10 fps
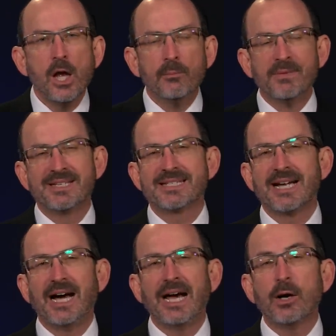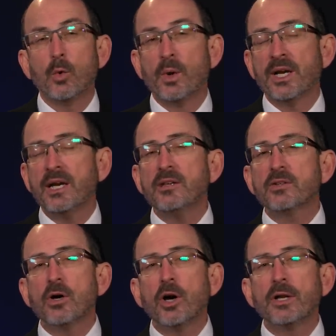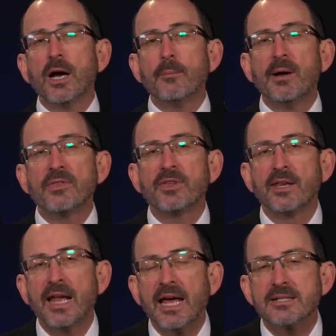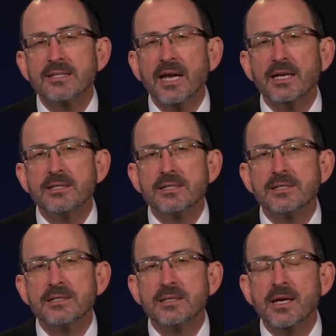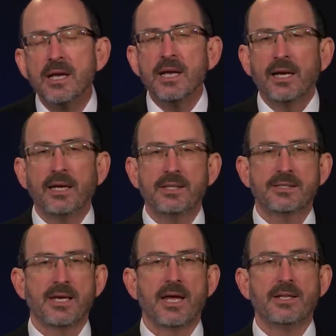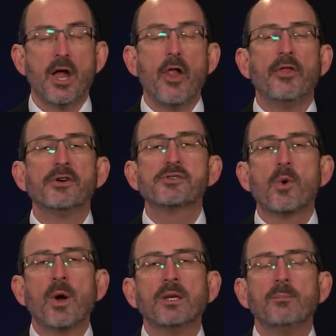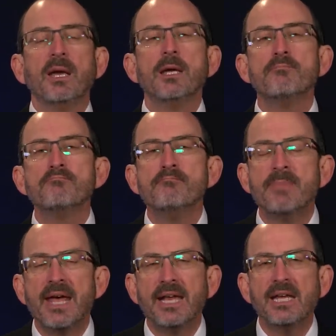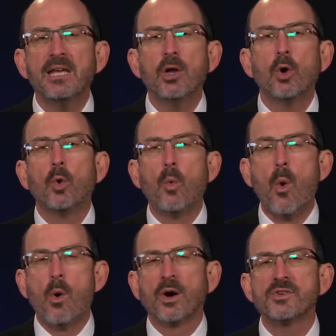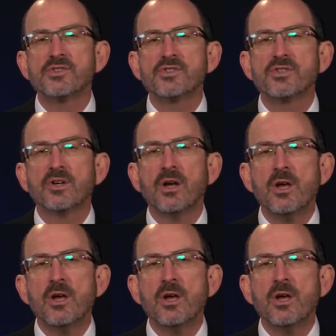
Messiah, when he taught about the last days, he said there's going to be many wars.